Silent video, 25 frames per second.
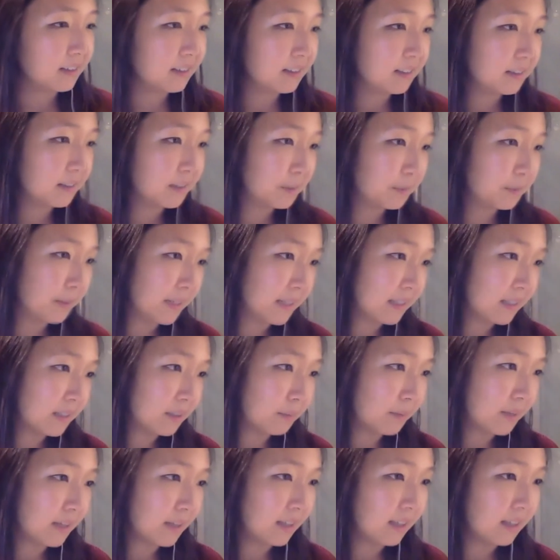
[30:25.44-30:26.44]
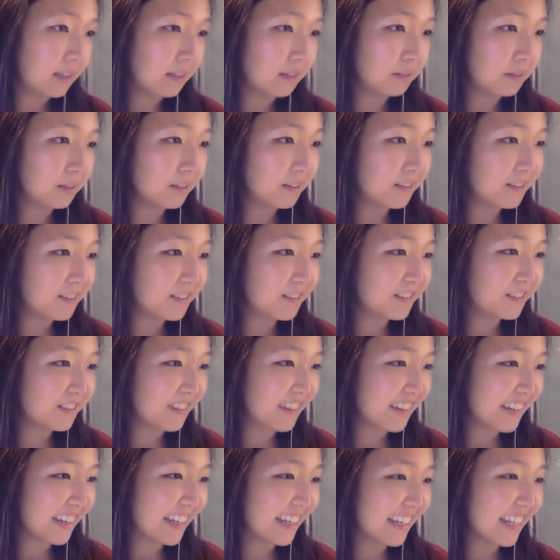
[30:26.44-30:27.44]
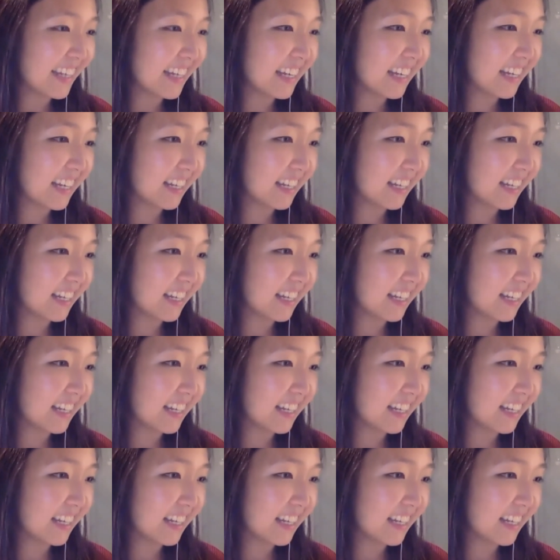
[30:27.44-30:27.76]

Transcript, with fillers: Space to be a little goofy.